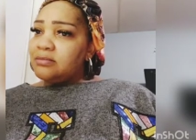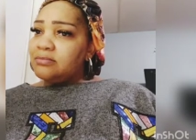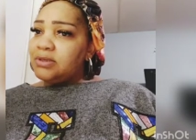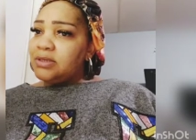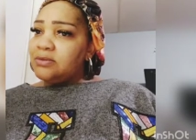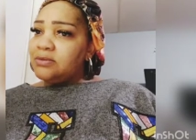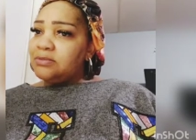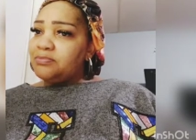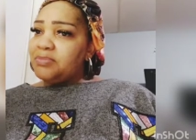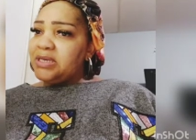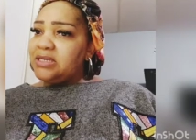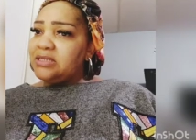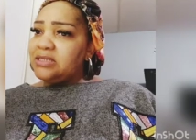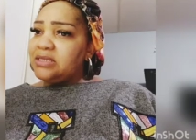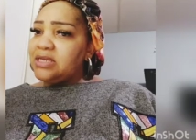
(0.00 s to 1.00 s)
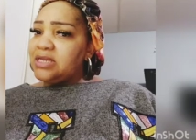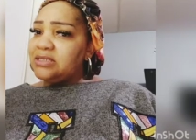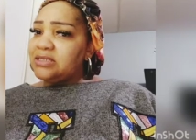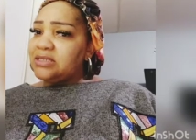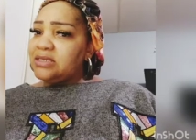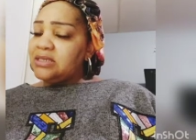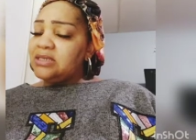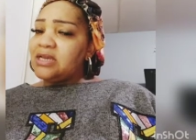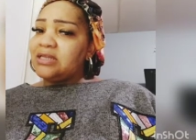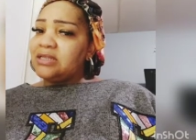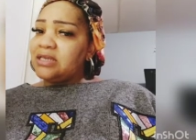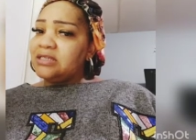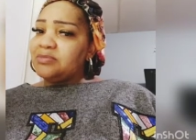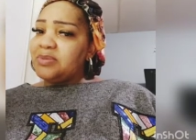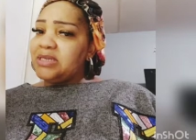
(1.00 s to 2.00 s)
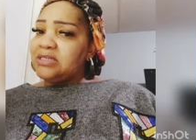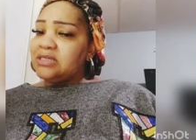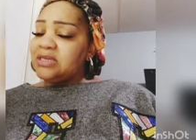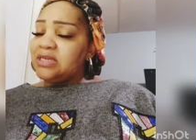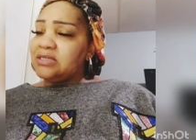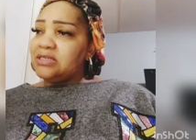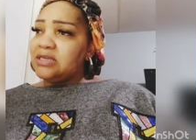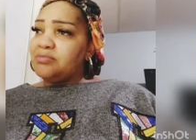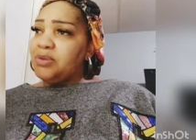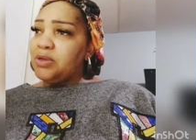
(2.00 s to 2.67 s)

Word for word: Post PTSD? Yeah, I think it's PTSD.